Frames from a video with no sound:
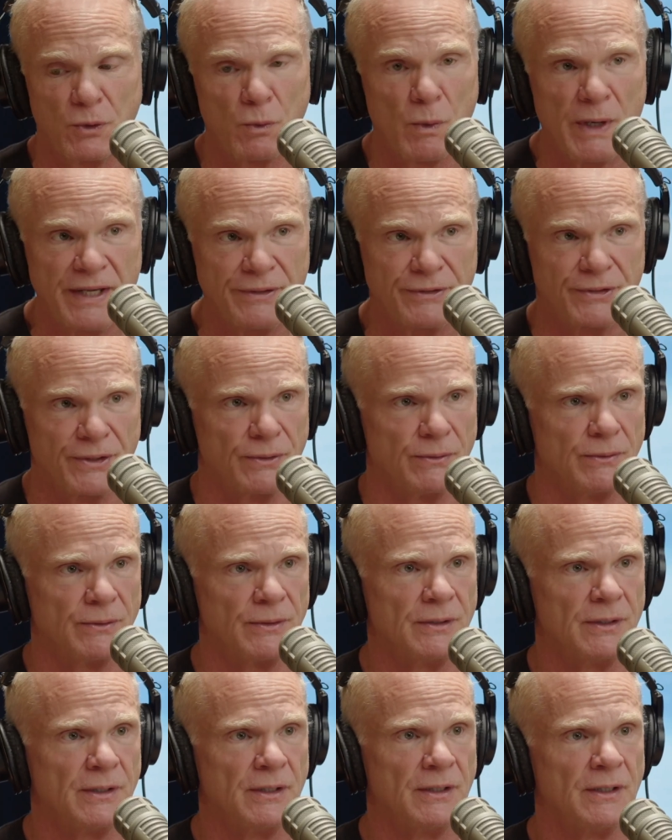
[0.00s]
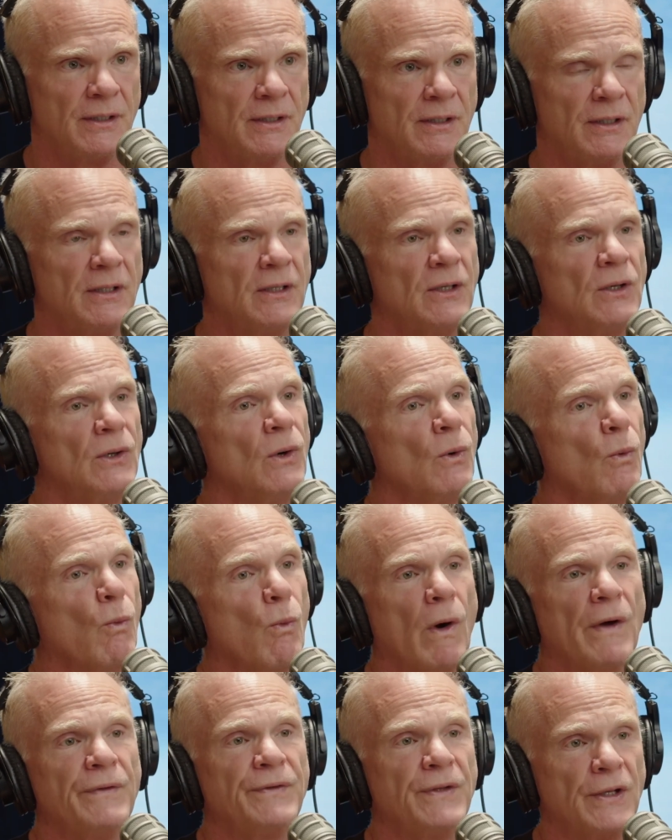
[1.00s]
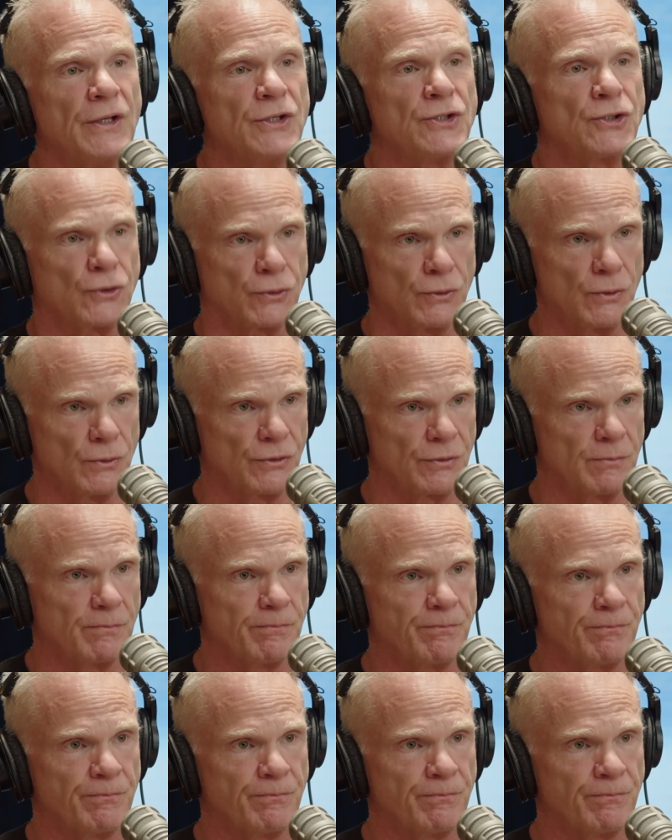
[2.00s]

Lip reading: do we do? What is truth?